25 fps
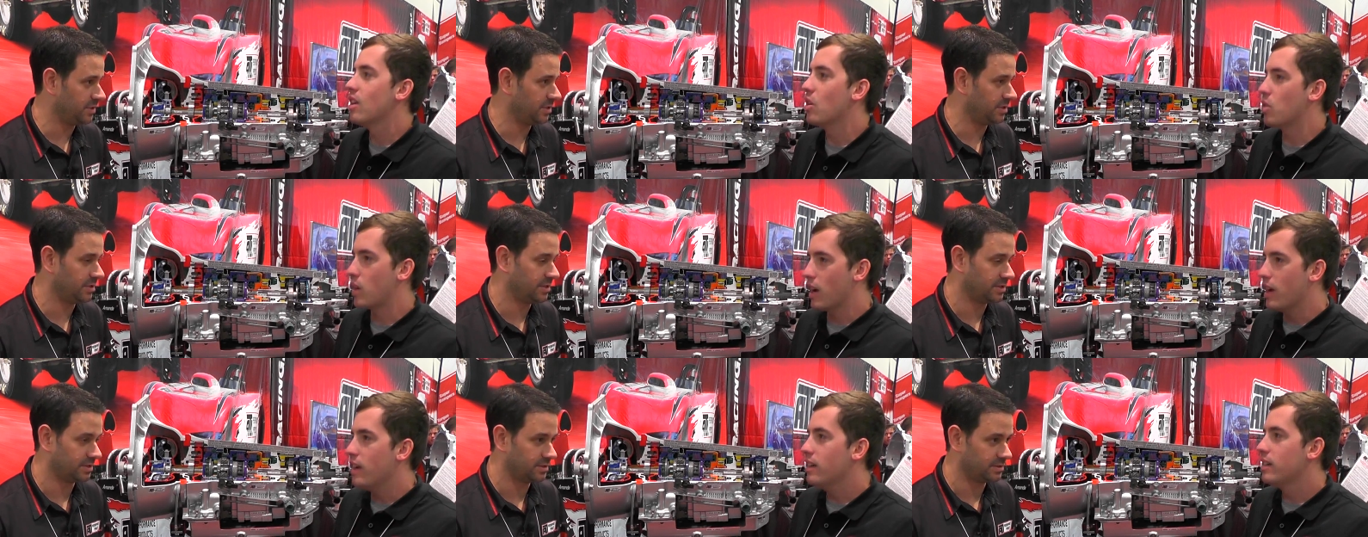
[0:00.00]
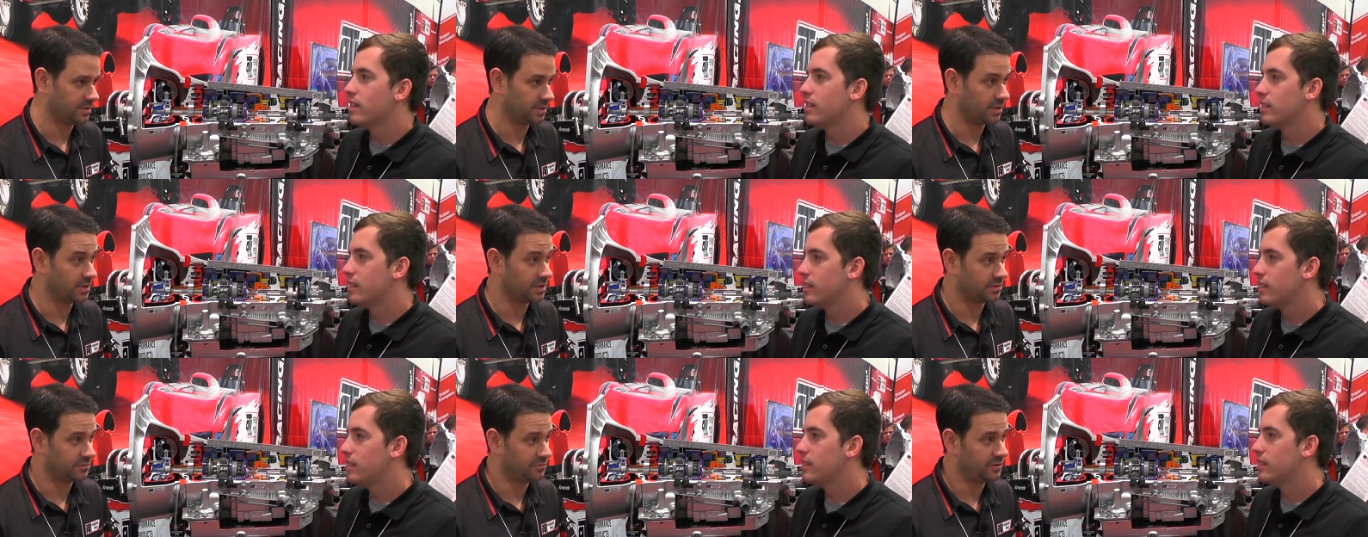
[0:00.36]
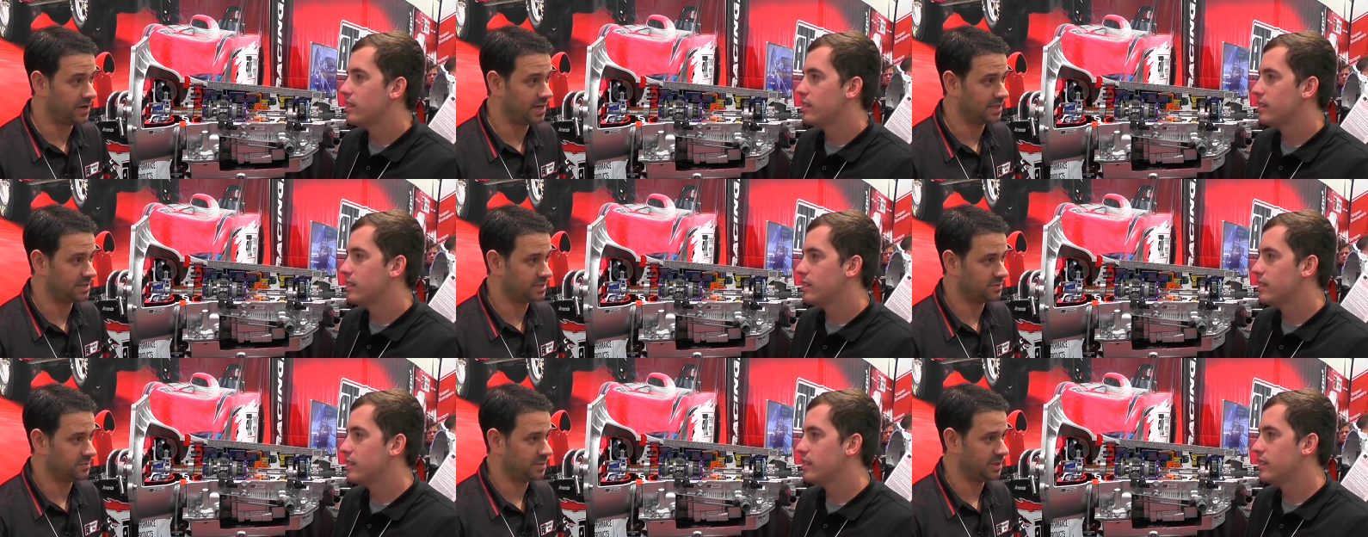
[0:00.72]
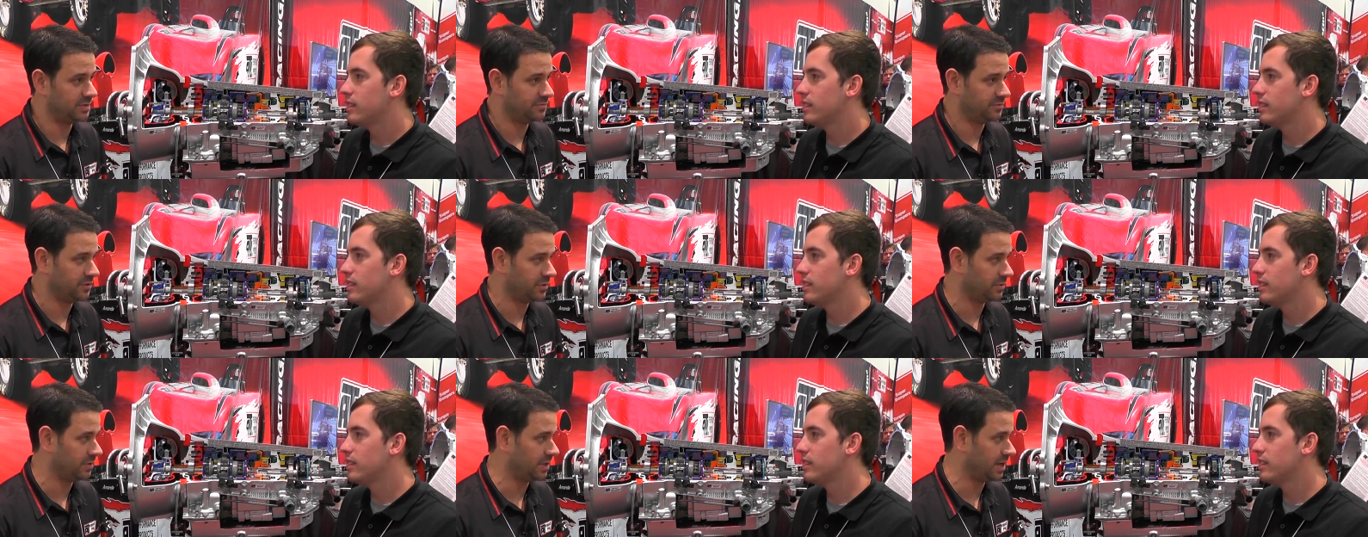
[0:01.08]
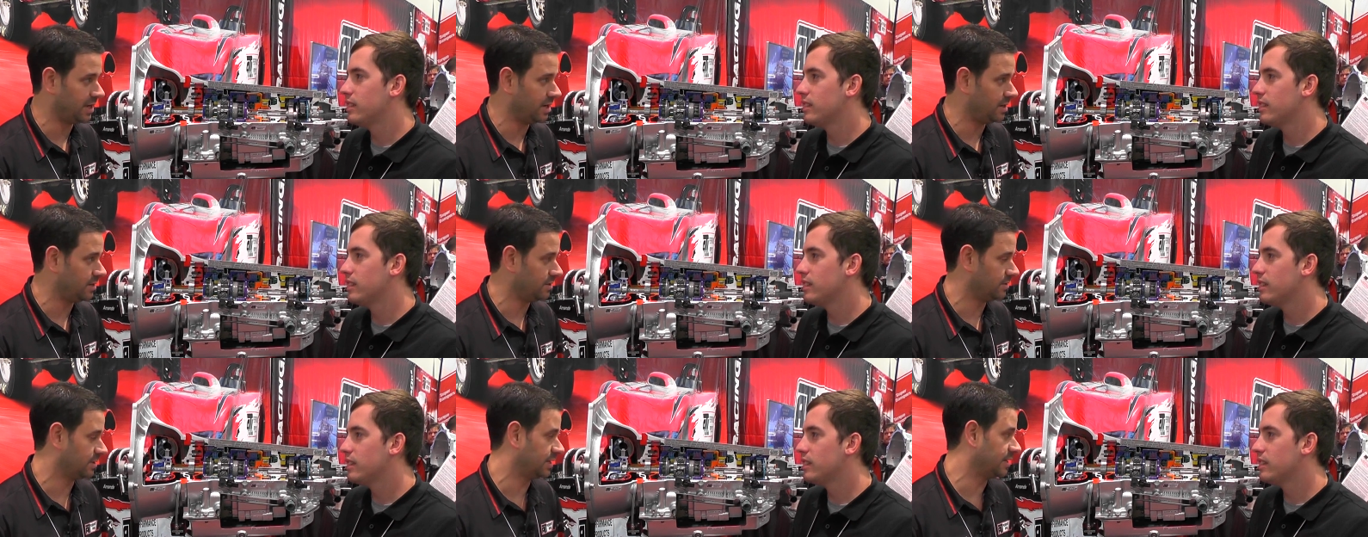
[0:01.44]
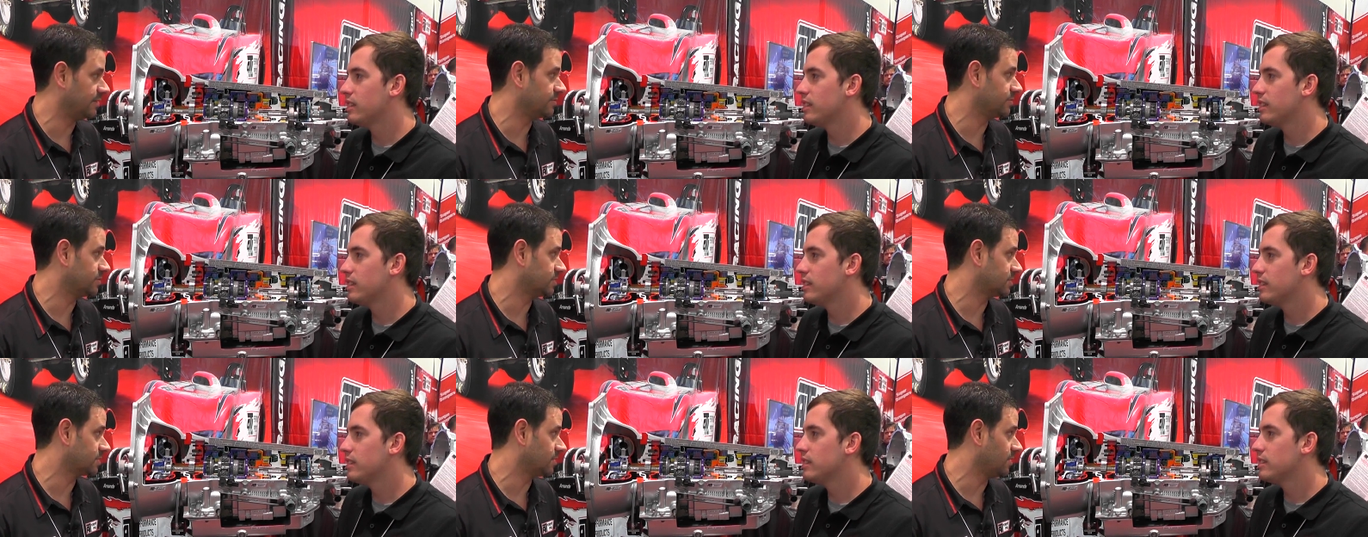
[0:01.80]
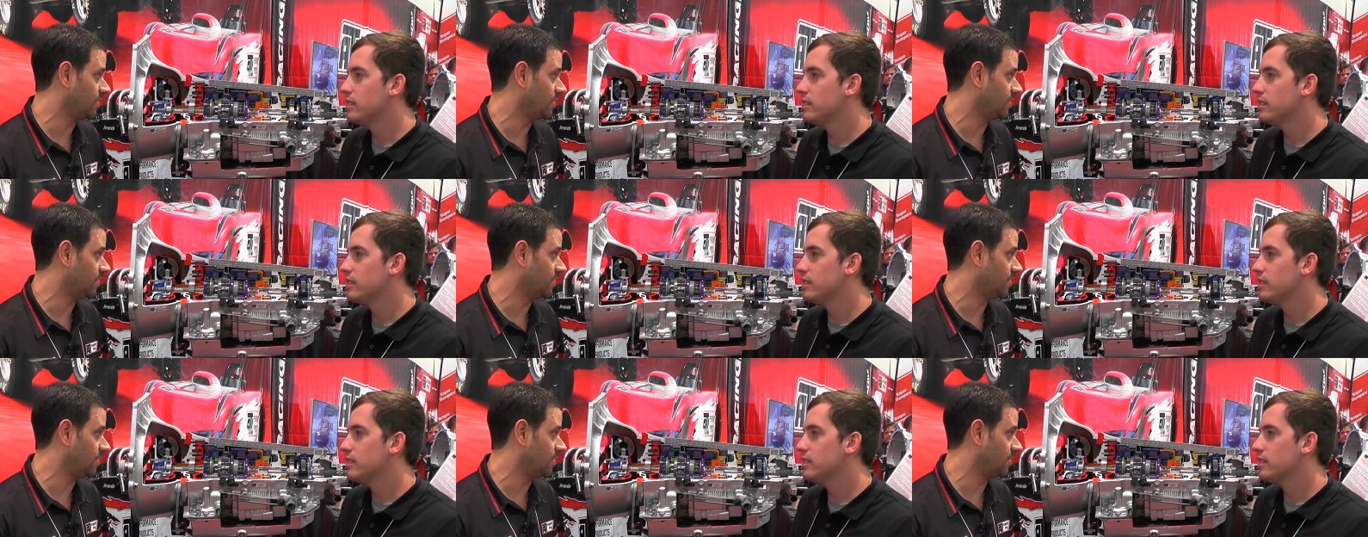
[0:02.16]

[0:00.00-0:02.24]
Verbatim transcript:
Speaker 1: and you can find some info there, or give us a